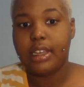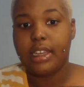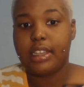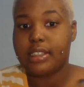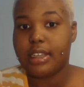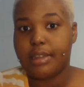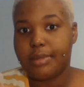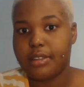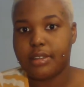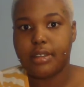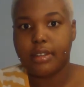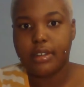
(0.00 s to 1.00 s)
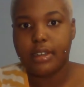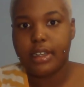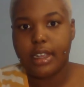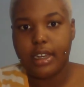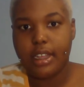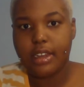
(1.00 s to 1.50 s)
It's almost gone.
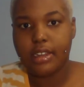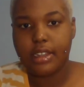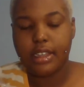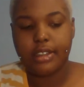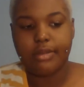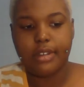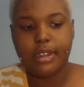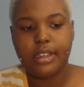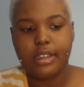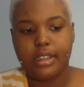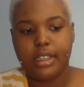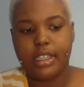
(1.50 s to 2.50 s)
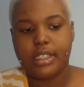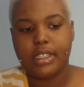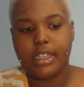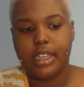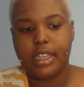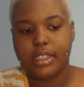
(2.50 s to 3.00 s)
I need another one. It's a
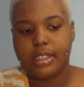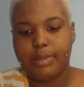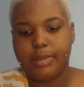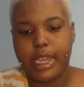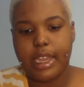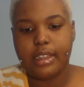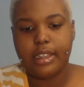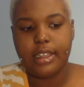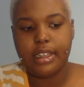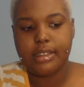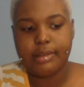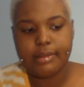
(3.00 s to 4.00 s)
nice palette.